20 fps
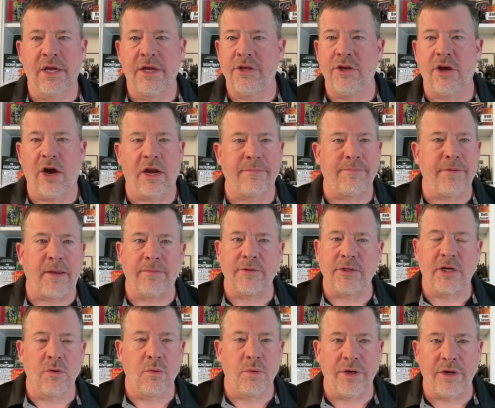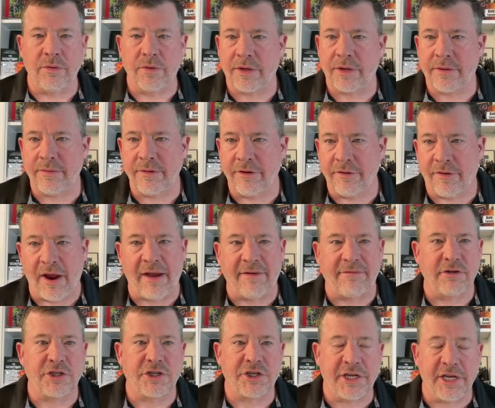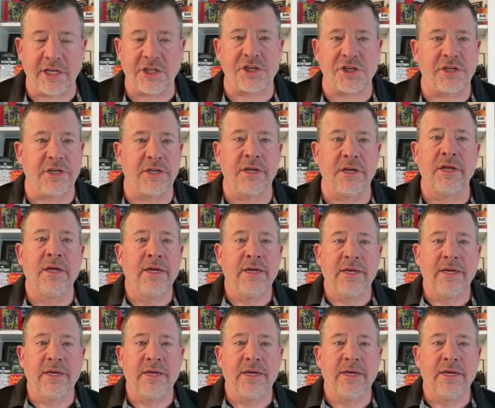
you ought to be able to go into your average kitchen